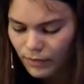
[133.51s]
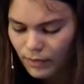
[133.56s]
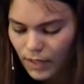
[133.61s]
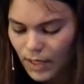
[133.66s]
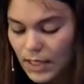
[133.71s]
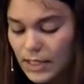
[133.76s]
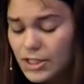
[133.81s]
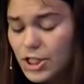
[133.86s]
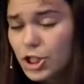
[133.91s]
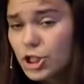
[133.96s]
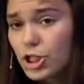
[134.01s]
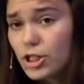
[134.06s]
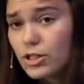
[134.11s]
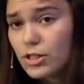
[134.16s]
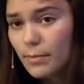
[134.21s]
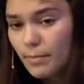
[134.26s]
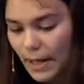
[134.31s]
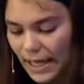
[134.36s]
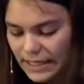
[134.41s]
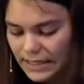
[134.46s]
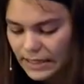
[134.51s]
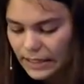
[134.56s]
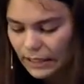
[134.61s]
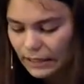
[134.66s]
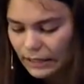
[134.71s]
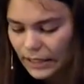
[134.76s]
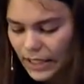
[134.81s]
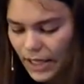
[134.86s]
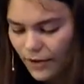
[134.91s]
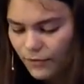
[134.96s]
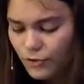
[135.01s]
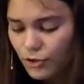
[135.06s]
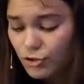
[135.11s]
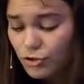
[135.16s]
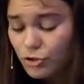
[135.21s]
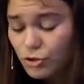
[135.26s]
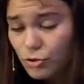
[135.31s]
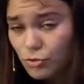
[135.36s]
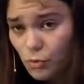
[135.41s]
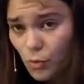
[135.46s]
In addition, domestically, after
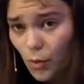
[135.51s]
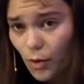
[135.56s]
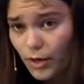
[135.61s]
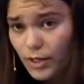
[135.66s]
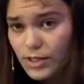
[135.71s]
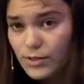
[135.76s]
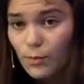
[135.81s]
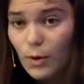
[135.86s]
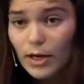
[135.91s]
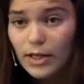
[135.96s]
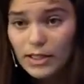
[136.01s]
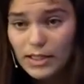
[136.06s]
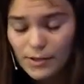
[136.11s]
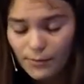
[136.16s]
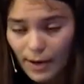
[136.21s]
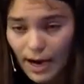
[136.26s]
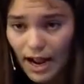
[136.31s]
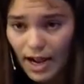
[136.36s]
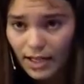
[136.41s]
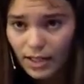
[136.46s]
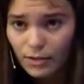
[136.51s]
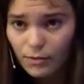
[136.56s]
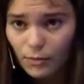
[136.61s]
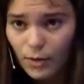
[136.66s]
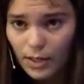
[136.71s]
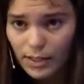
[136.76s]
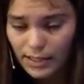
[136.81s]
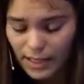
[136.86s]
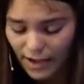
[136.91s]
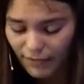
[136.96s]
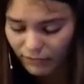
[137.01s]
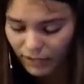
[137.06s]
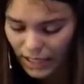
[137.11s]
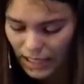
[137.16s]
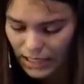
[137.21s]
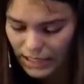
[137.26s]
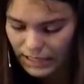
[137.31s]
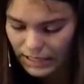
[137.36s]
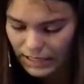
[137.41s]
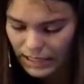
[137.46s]
2 wars, one in Iraq and one in
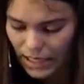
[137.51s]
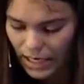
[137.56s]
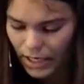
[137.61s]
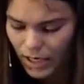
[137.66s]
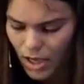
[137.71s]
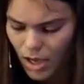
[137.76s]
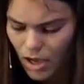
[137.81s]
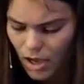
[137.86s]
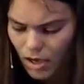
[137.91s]
Afghanistan,